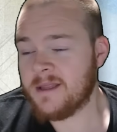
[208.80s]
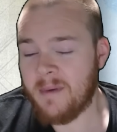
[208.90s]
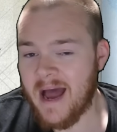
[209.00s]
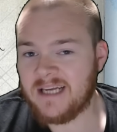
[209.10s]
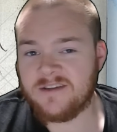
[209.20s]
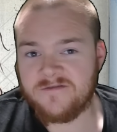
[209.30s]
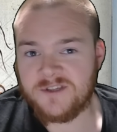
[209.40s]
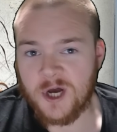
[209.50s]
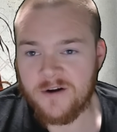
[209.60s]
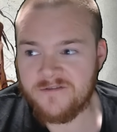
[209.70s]

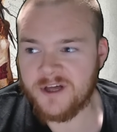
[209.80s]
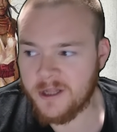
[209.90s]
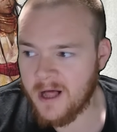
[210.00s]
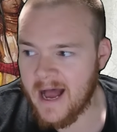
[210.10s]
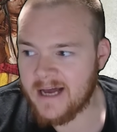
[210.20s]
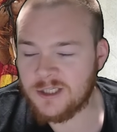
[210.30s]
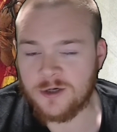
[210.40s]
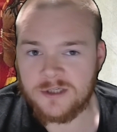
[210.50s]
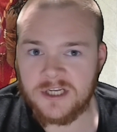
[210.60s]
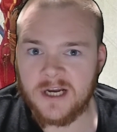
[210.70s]
passives of the
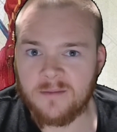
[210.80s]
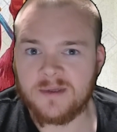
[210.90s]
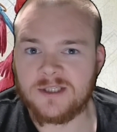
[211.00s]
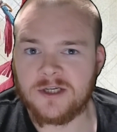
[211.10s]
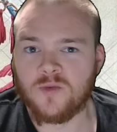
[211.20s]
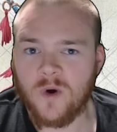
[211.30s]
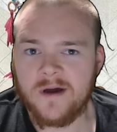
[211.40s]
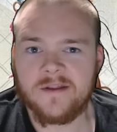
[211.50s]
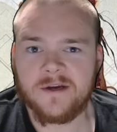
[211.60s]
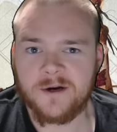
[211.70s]
class are set up in such a
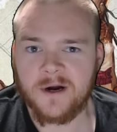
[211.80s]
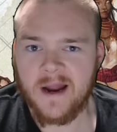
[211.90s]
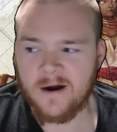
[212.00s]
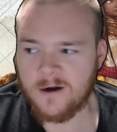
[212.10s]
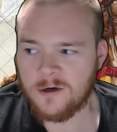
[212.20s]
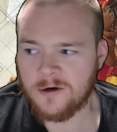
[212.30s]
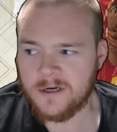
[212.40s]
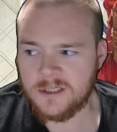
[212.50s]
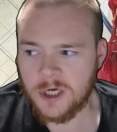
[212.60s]
way that your character is